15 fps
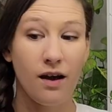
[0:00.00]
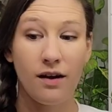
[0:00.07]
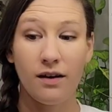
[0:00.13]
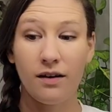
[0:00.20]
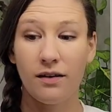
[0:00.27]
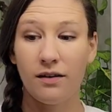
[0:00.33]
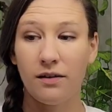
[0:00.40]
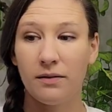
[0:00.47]

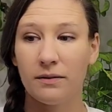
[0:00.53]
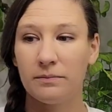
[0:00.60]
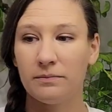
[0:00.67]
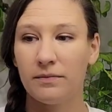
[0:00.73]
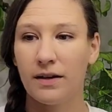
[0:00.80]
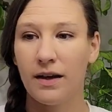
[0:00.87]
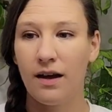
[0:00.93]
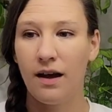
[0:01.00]
um,
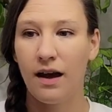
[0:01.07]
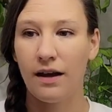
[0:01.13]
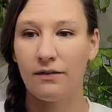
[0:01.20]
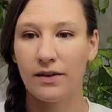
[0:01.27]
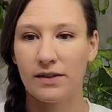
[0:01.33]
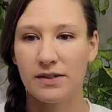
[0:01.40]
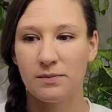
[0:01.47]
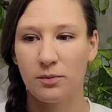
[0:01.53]
i've
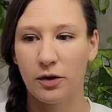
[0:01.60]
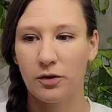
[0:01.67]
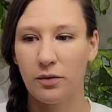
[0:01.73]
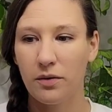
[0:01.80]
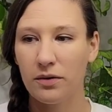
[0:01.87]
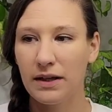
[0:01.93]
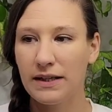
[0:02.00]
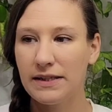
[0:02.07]
got some more
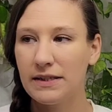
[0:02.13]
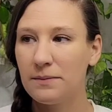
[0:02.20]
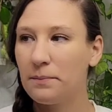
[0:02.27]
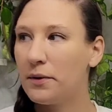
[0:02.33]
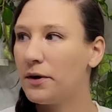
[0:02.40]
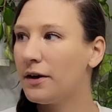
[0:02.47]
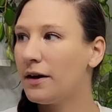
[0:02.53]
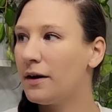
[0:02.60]
grow lights to
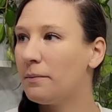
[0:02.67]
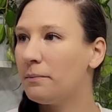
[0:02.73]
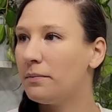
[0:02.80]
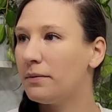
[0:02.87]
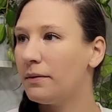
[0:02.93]
put up